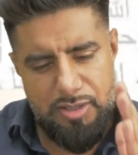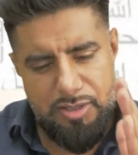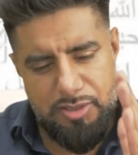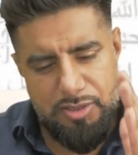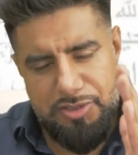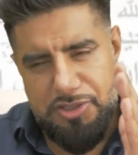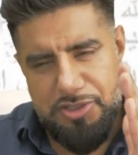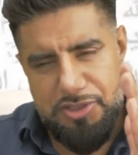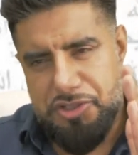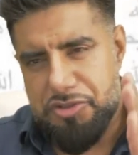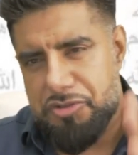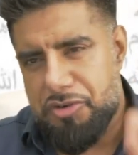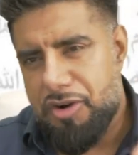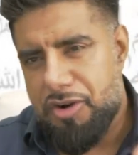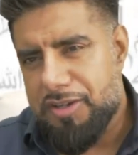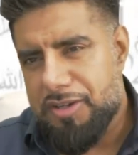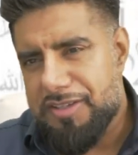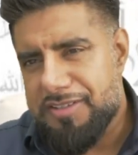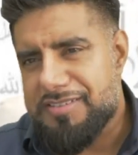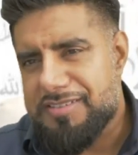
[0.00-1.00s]

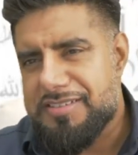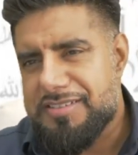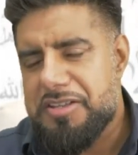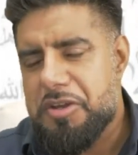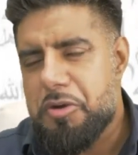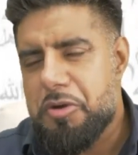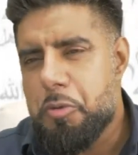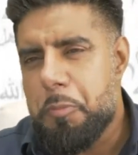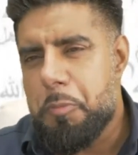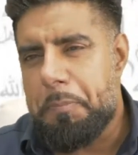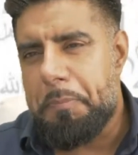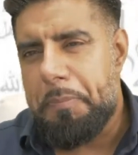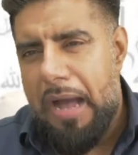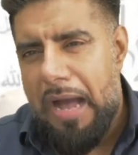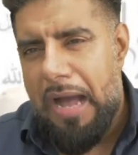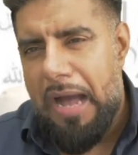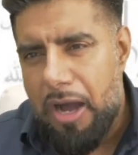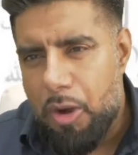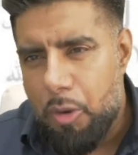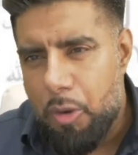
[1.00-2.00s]
struck so
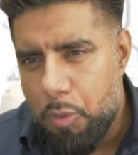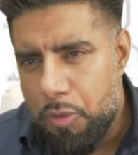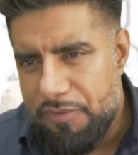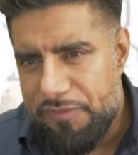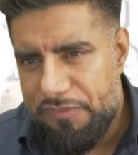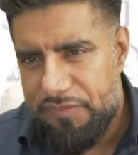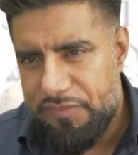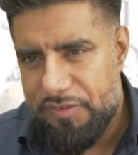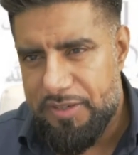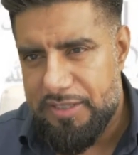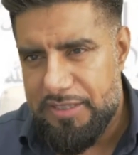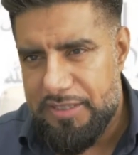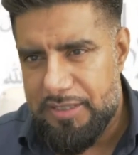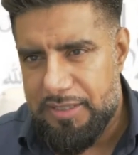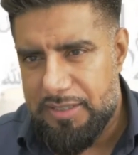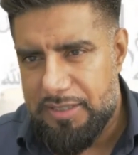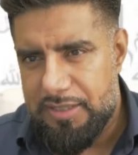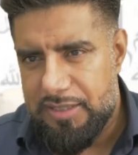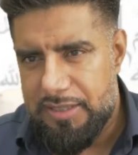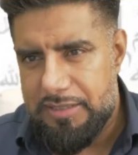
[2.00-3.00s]

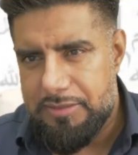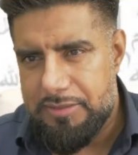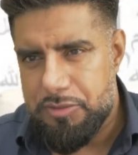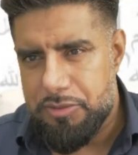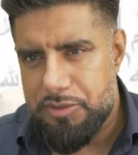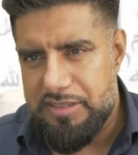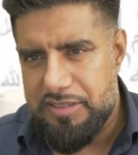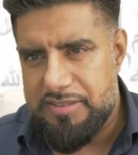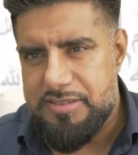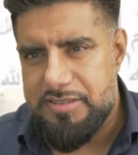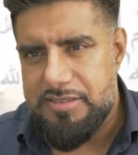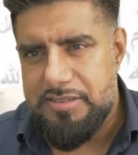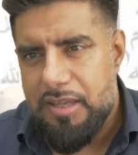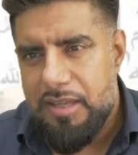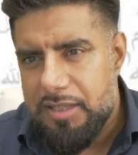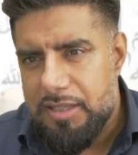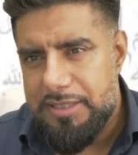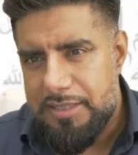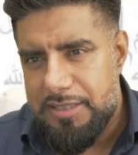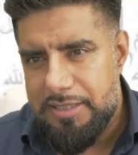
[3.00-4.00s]
powerfully into the
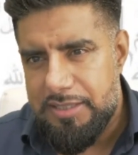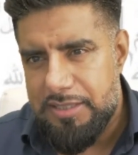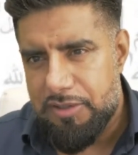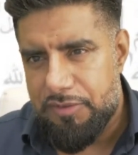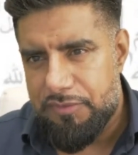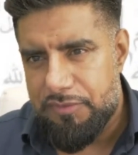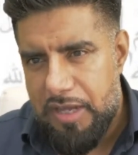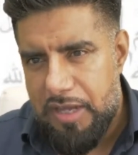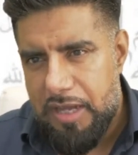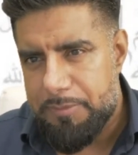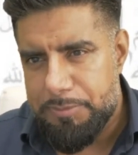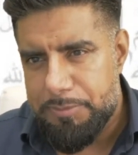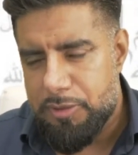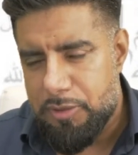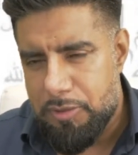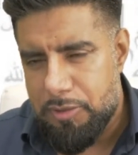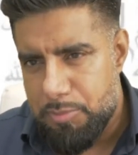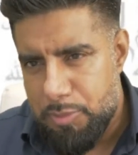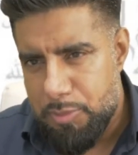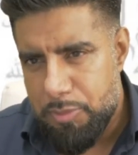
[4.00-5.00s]
psyche of
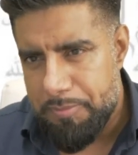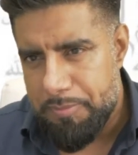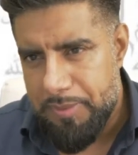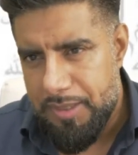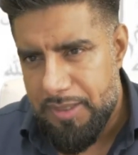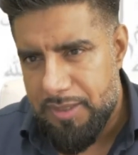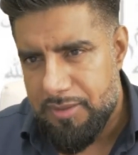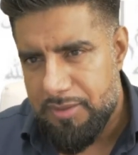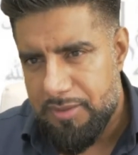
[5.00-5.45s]
AbdulMu'min